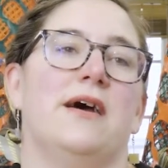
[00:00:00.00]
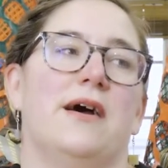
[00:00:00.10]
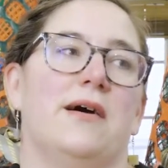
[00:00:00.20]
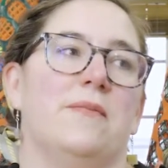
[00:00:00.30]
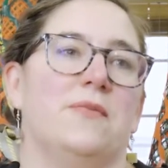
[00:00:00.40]

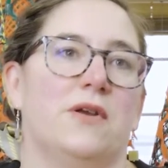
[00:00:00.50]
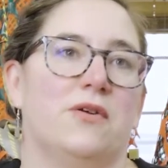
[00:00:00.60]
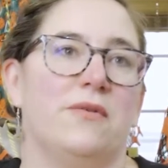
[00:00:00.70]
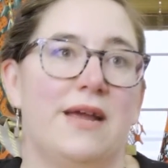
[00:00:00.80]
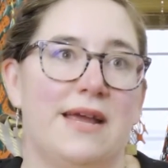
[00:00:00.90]
um, the
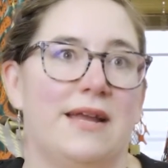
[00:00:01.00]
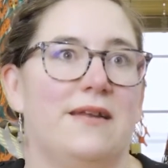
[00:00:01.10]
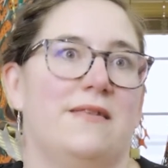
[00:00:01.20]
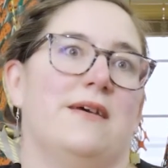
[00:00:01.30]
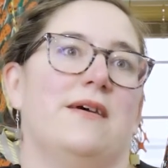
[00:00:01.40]

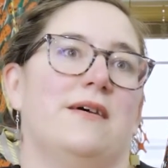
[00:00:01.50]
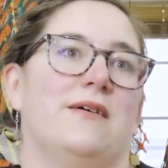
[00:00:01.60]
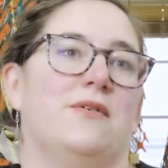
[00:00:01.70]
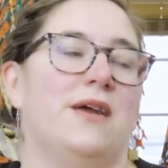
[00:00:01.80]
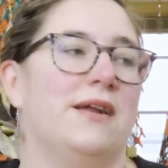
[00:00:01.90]
Grid, the
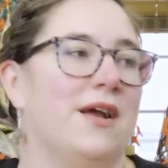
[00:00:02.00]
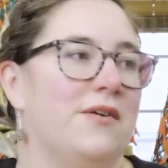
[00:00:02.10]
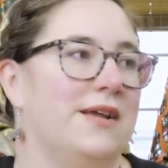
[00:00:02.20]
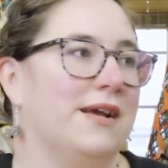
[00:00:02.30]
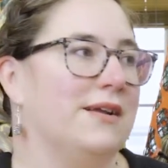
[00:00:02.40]
Oneida
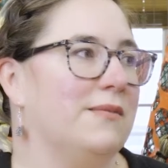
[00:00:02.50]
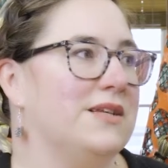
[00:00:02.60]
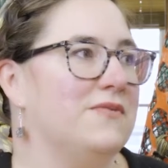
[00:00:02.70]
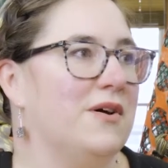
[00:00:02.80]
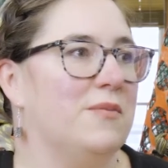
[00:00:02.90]
County
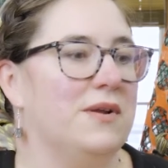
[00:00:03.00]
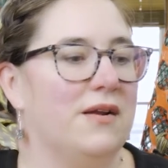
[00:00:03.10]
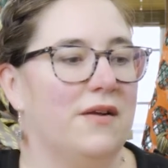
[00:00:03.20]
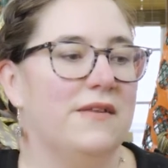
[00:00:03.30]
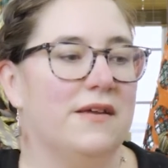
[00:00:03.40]
Economic Development,
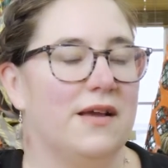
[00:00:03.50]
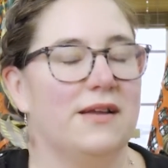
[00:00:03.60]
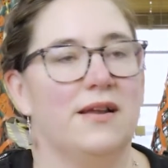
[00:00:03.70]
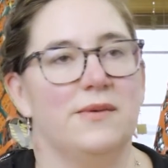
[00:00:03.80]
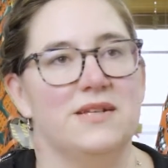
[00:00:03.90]
and all the
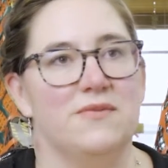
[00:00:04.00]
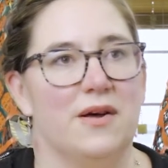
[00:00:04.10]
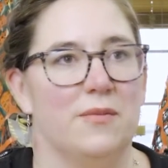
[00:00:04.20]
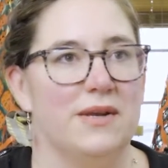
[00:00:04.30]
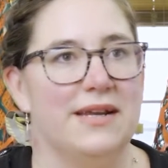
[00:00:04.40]
economic
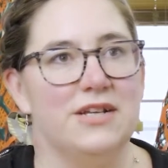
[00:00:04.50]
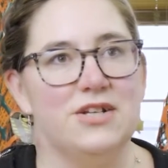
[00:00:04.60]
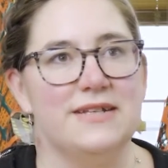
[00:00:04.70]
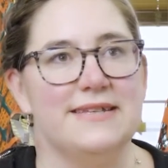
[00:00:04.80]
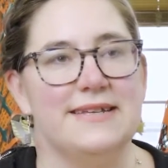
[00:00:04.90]
development
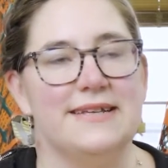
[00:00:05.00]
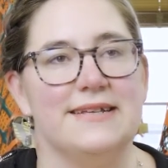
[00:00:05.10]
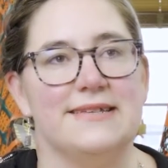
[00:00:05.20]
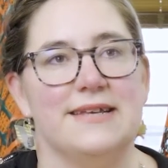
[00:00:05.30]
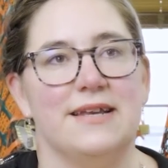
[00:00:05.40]

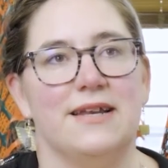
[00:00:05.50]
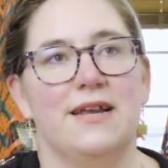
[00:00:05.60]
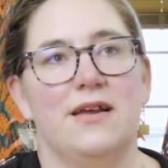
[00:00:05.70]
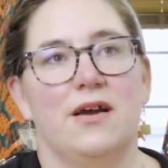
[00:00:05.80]
agencies, and